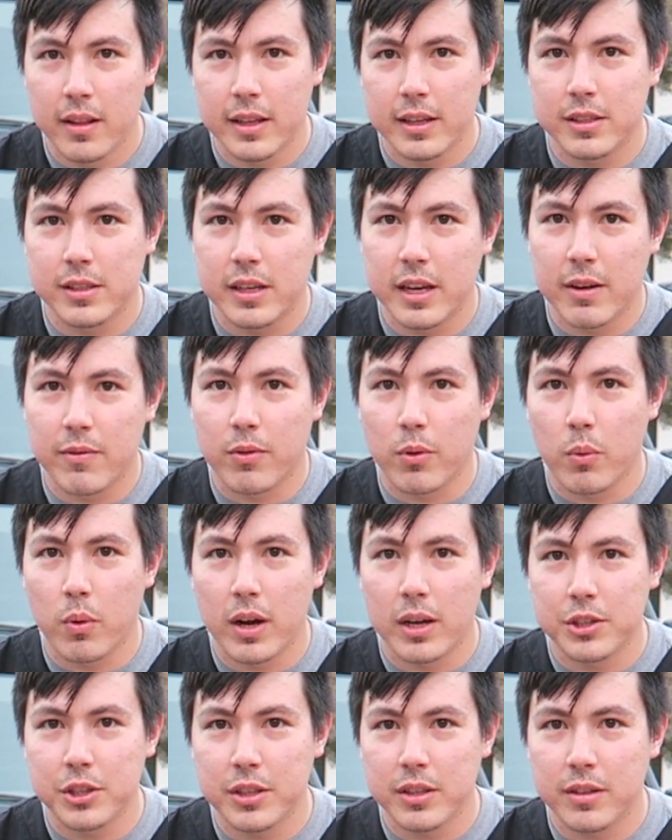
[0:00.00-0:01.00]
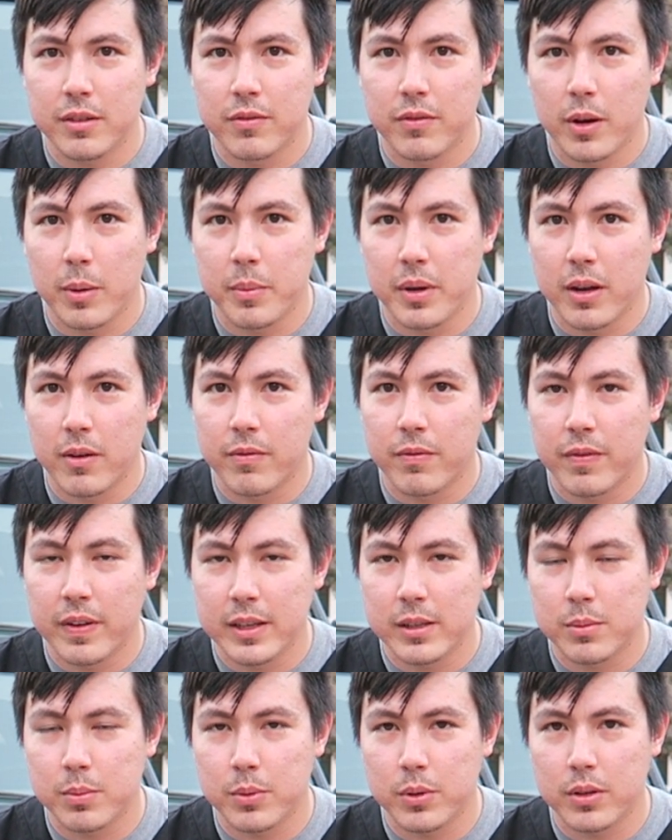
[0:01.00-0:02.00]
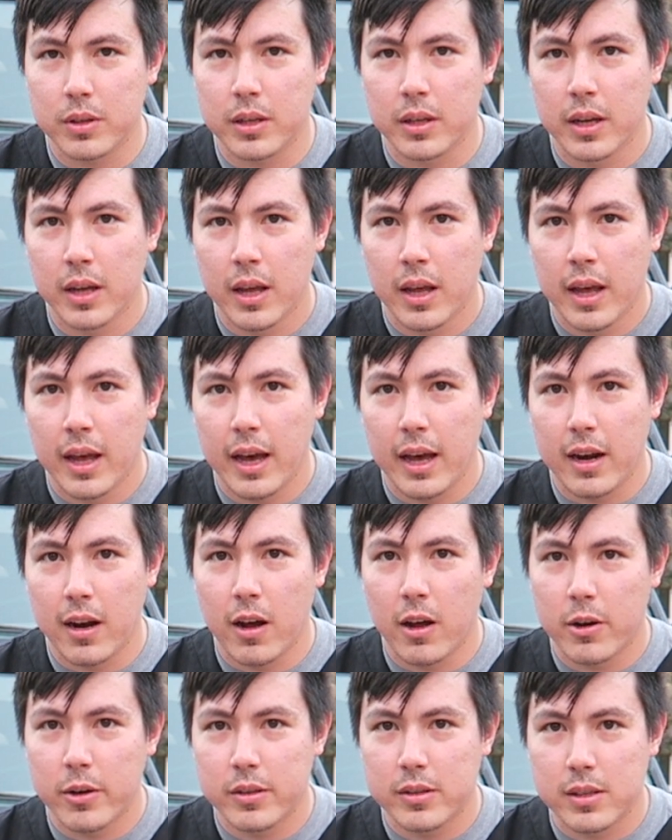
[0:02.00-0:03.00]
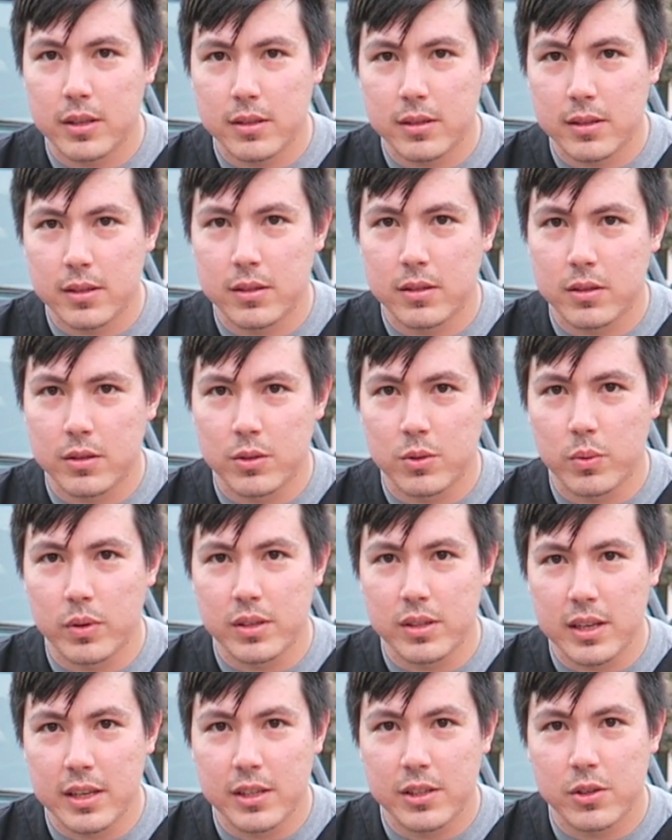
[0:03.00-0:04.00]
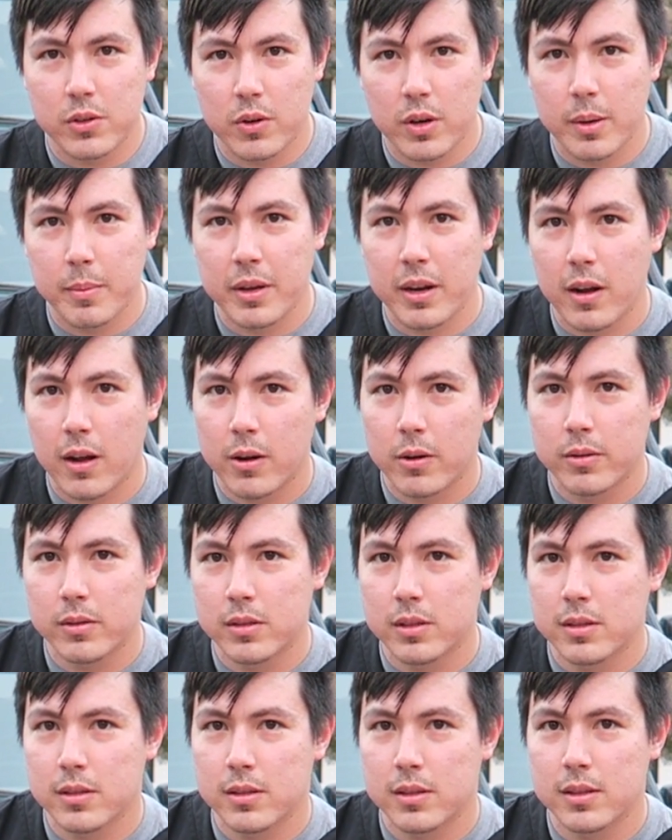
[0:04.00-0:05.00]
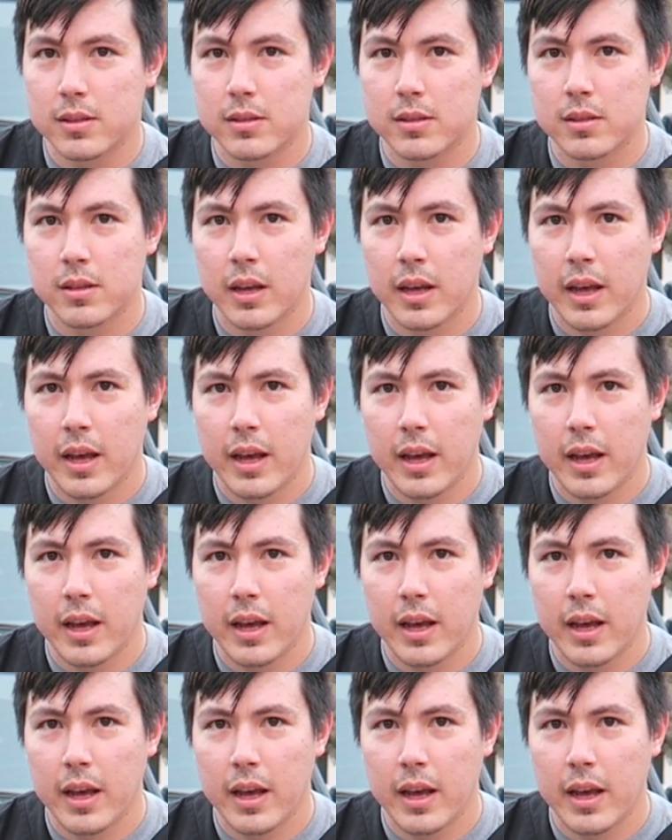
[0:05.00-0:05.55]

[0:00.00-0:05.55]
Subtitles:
Thanks again for watching. Find me on Facebook at AutoExistence, as well as Instagram at AutoExistence,